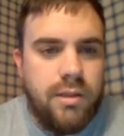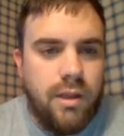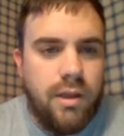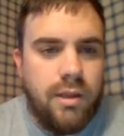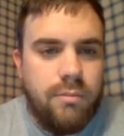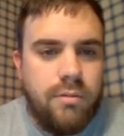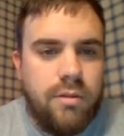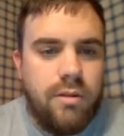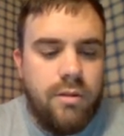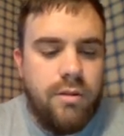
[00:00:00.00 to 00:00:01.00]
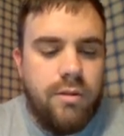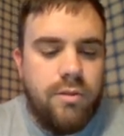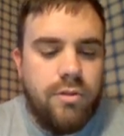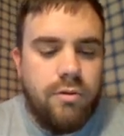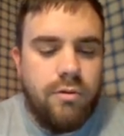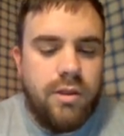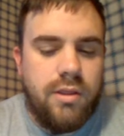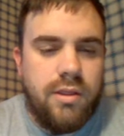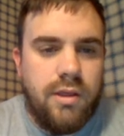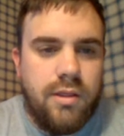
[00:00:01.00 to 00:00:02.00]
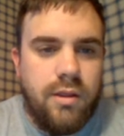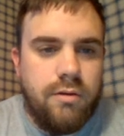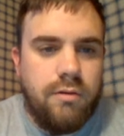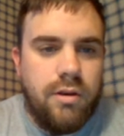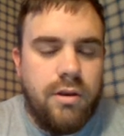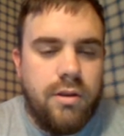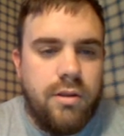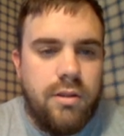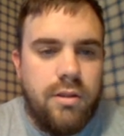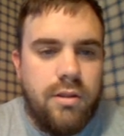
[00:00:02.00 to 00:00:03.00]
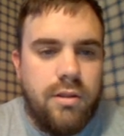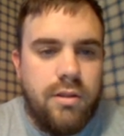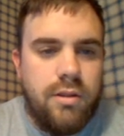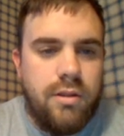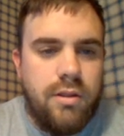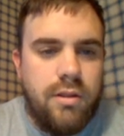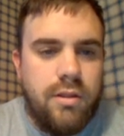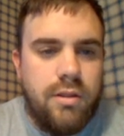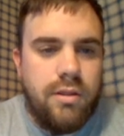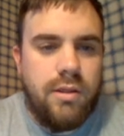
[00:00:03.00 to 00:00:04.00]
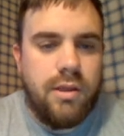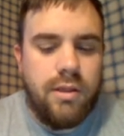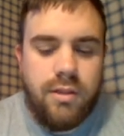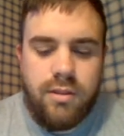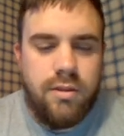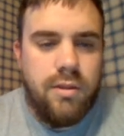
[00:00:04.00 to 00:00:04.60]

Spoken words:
times 3,600 seconds.